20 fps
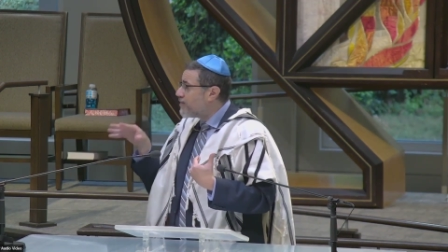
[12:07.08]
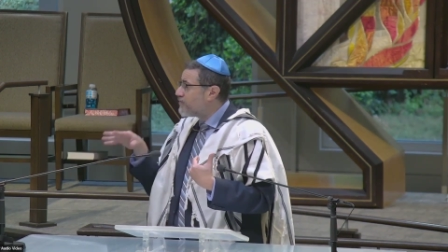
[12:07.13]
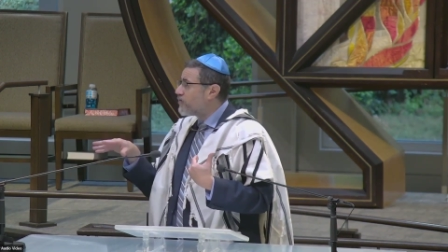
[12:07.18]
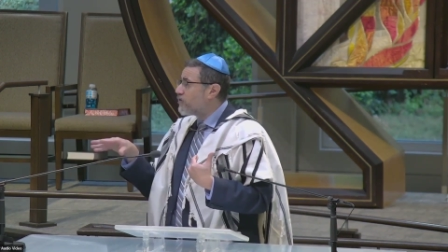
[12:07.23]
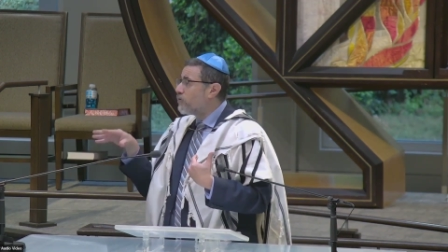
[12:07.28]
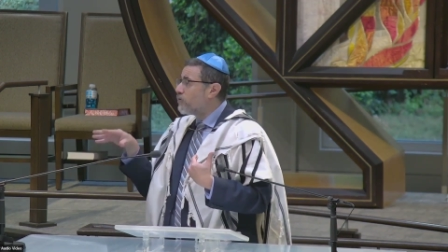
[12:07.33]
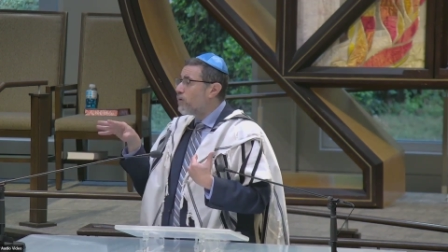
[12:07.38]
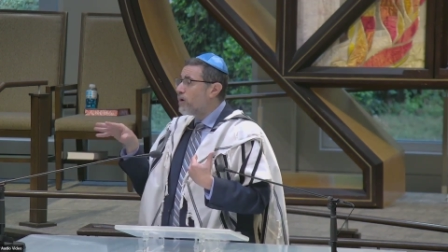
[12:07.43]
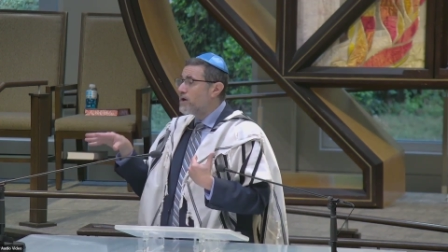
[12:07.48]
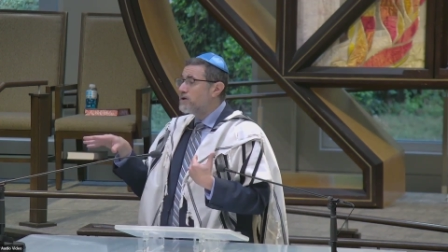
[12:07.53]

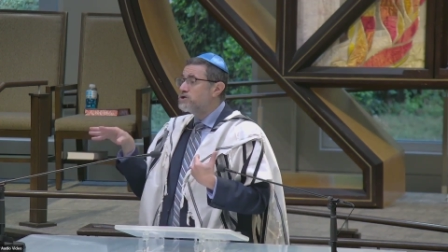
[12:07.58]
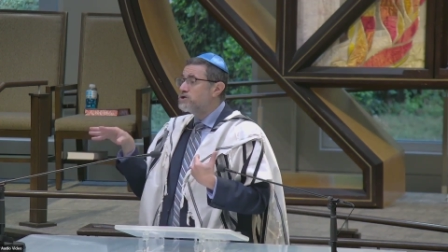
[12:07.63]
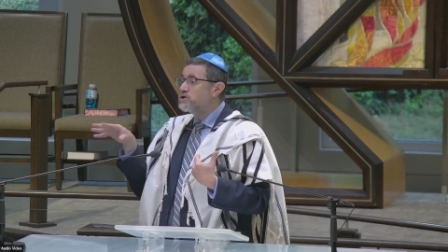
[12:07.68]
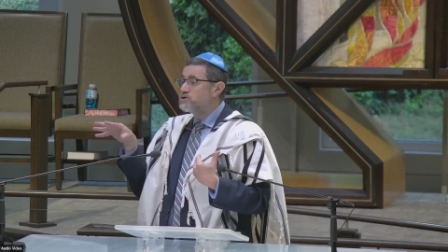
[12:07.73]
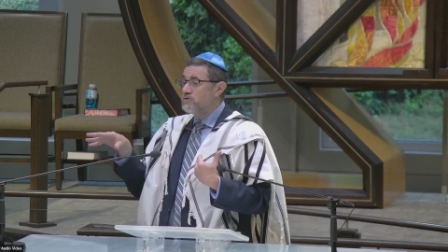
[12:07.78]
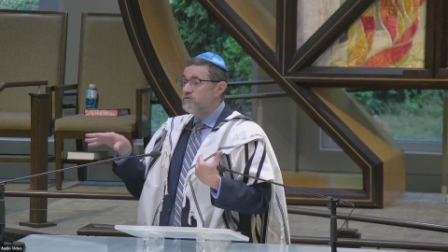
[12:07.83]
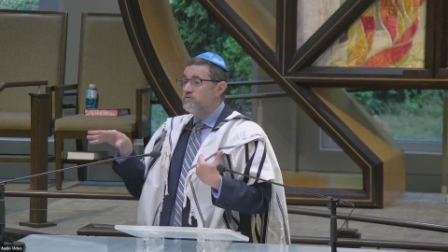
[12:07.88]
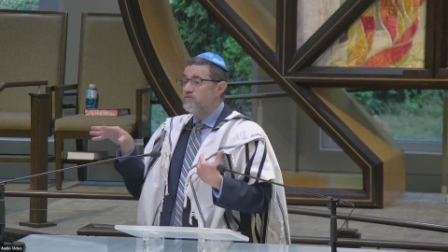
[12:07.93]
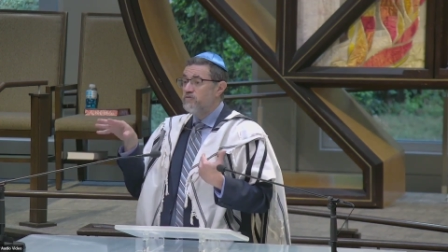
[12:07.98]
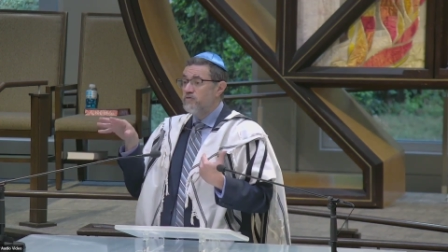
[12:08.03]
everyone
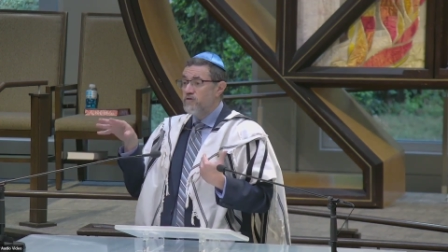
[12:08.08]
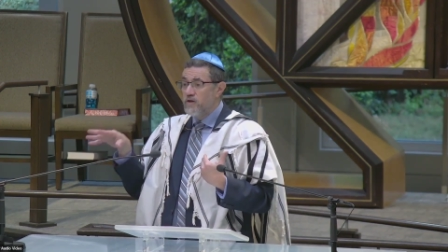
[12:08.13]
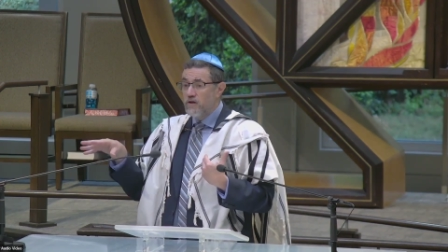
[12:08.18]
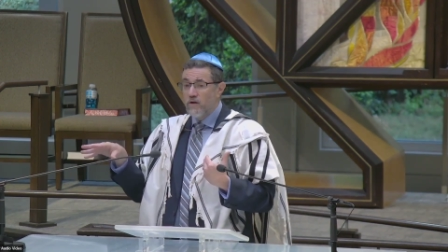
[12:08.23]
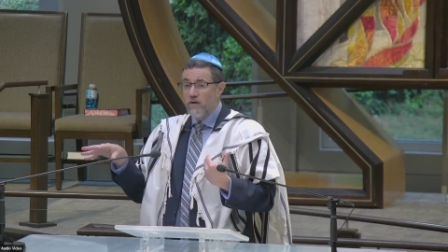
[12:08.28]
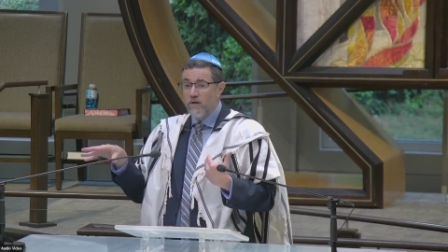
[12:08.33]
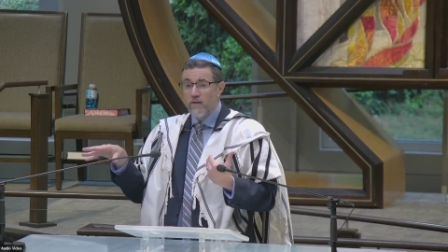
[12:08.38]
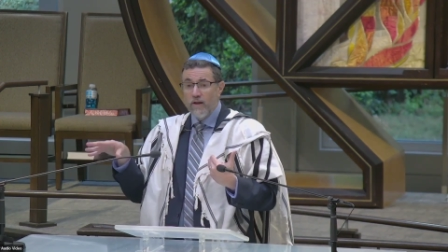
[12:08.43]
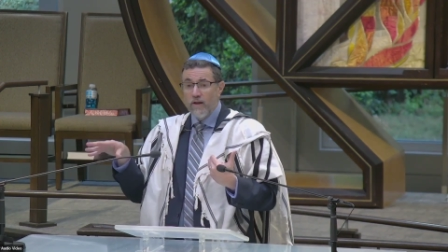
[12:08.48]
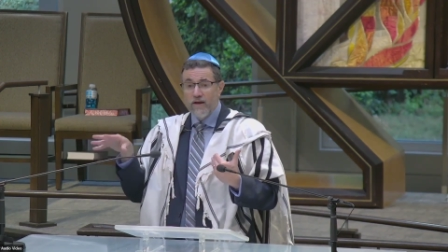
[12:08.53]
should
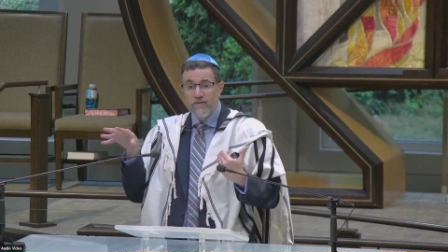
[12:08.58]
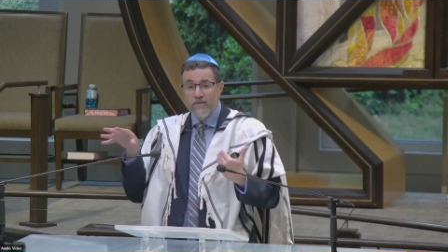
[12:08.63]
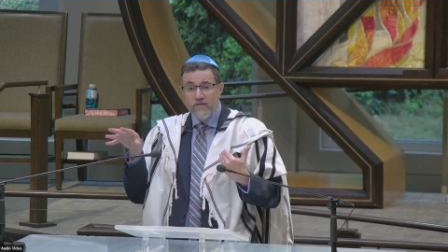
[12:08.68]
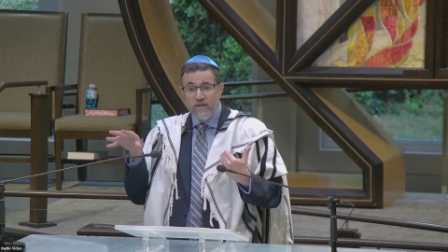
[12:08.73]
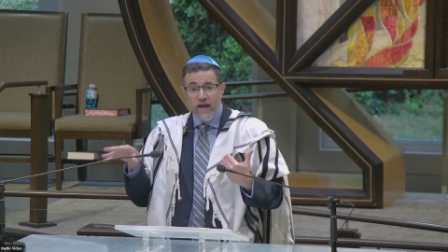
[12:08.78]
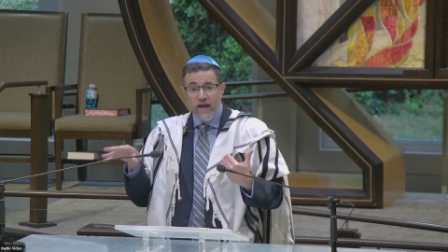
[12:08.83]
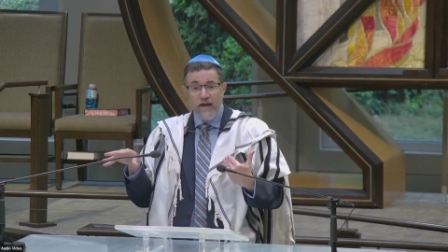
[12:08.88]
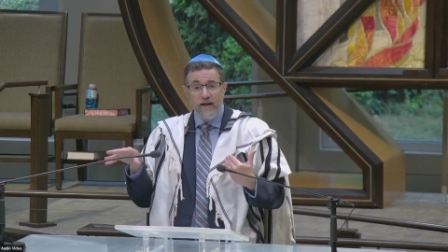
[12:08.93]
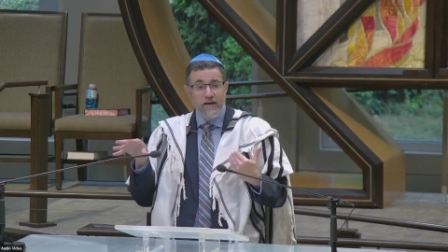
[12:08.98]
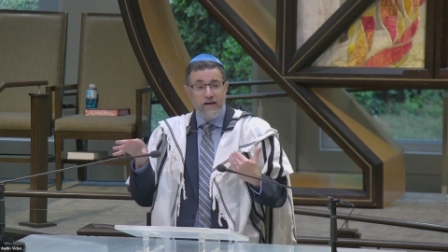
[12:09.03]
feel like
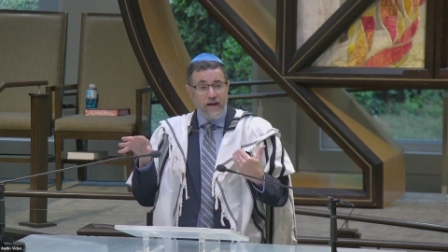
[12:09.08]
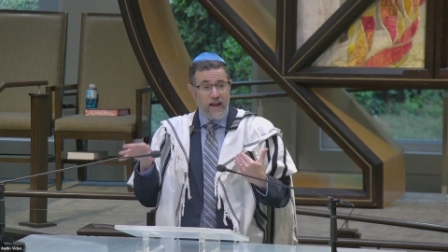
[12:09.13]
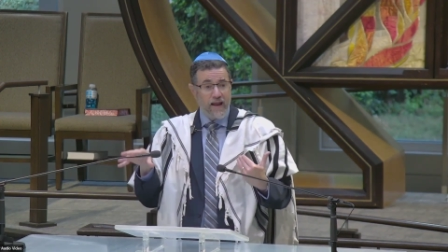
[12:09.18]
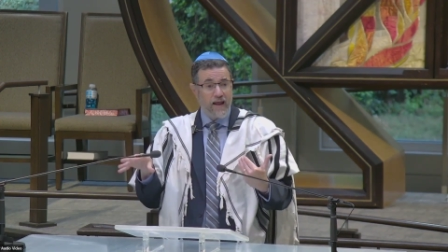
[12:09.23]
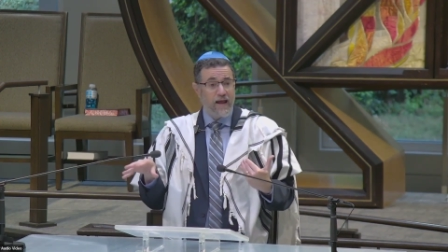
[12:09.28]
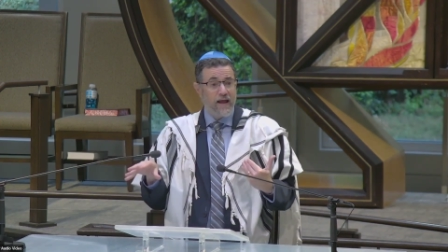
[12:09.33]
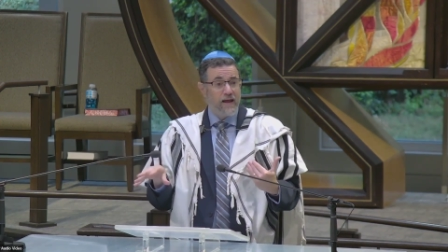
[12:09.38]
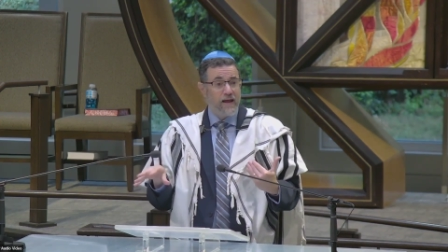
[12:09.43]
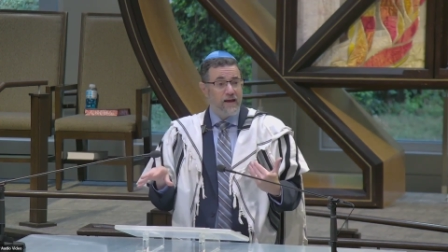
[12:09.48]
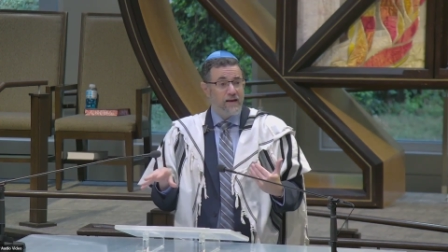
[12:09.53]
they
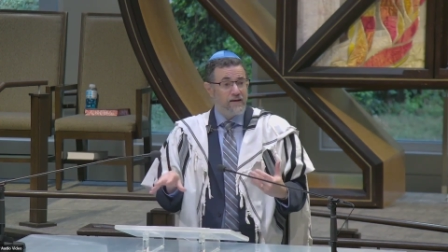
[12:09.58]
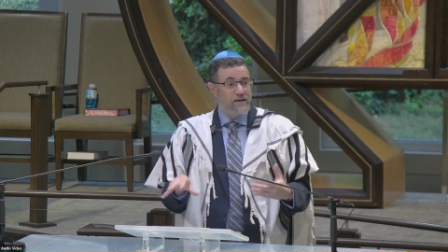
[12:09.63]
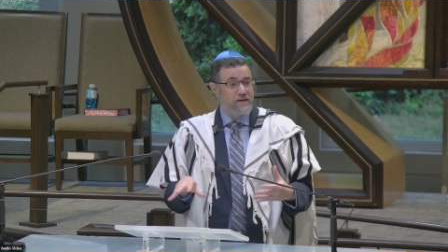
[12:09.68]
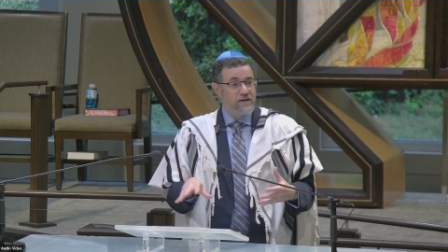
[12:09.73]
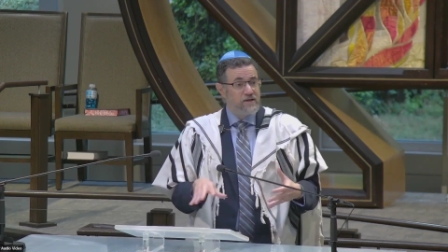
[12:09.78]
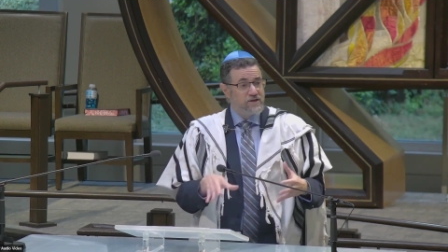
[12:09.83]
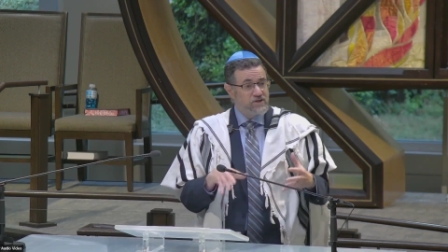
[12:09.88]
can